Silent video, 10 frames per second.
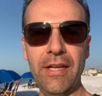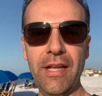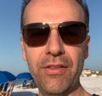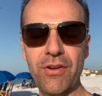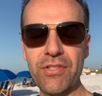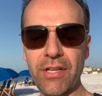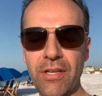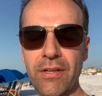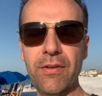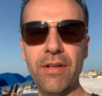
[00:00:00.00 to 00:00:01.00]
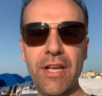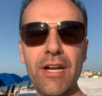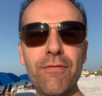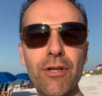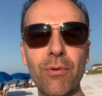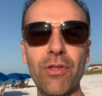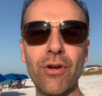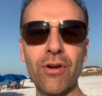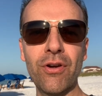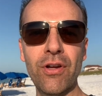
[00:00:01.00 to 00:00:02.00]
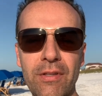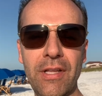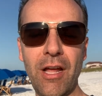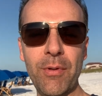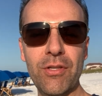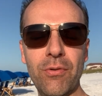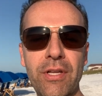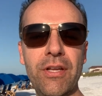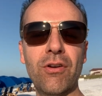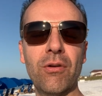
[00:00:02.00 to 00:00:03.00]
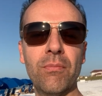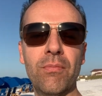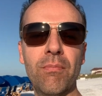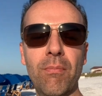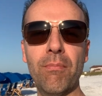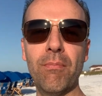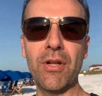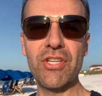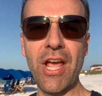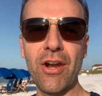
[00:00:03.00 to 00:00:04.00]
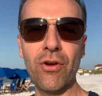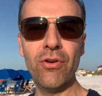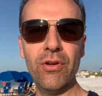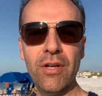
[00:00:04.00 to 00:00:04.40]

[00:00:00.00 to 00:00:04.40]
And there's a interview with her that I'll be doing here on my channel.